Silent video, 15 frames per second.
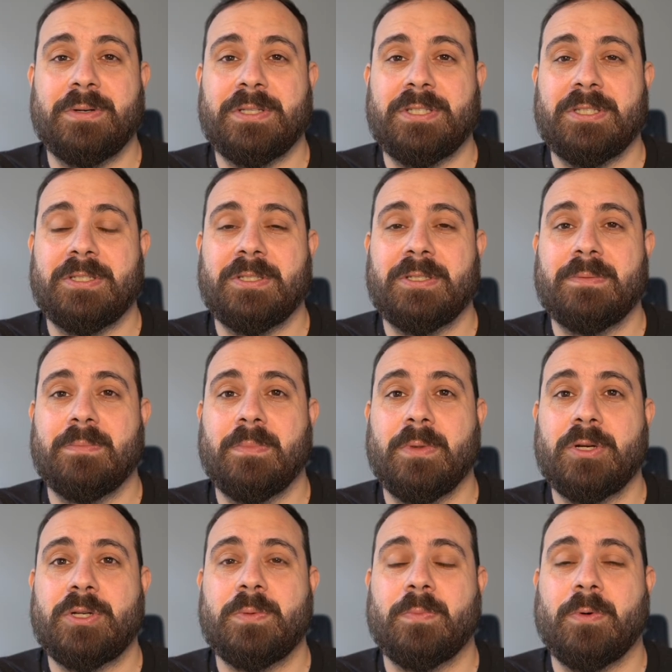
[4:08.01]
It is
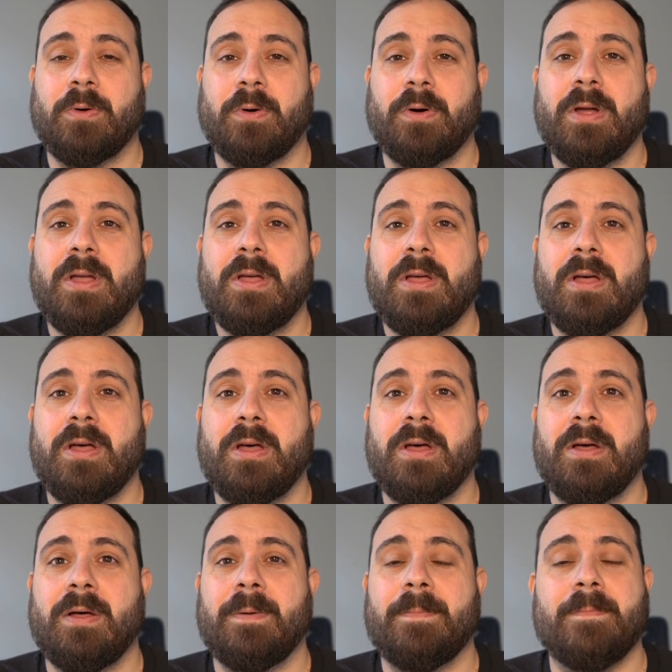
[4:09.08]
much more, I